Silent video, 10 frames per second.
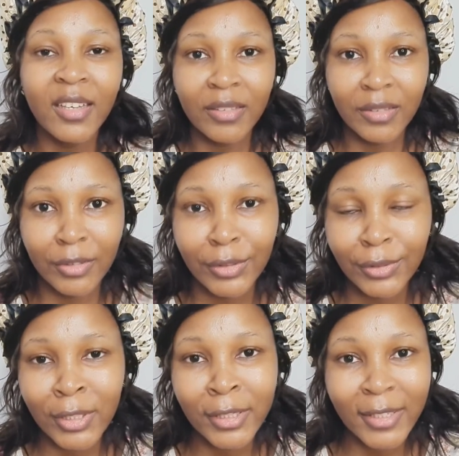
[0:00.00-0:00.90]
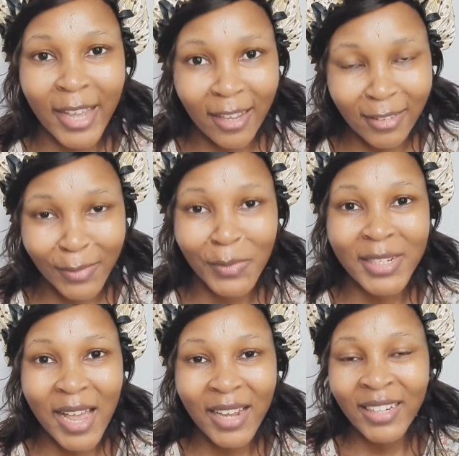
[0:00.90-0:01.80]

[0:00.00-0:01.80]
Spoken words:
So guys, I'm done.